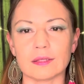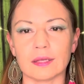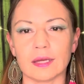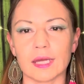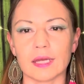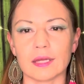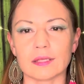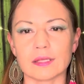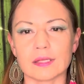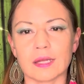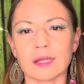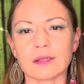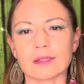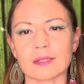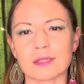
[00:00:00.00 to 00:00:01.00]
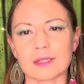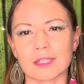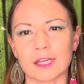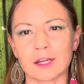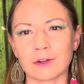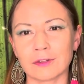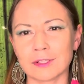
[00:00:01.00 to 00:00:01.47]
Like, it's not
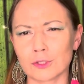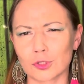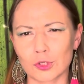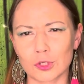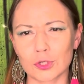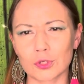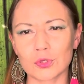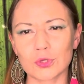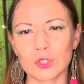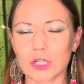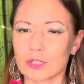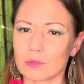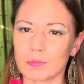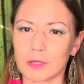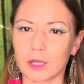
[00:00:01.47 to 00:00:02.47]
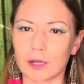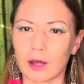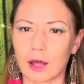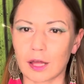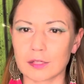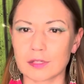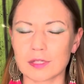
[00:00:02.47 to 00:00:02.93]
necessarily true just
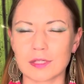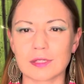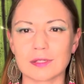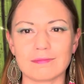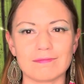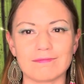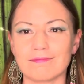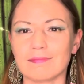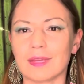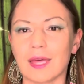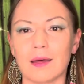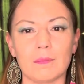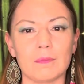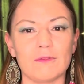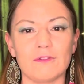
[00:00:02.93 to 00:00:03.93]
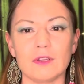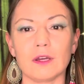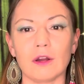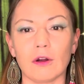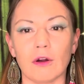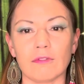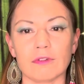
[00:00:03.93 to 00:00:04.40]
because a
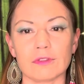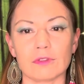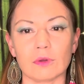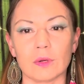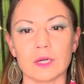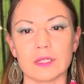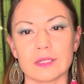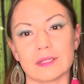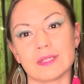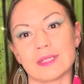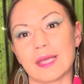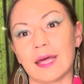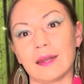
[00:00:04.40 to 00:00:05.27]
figure of authority said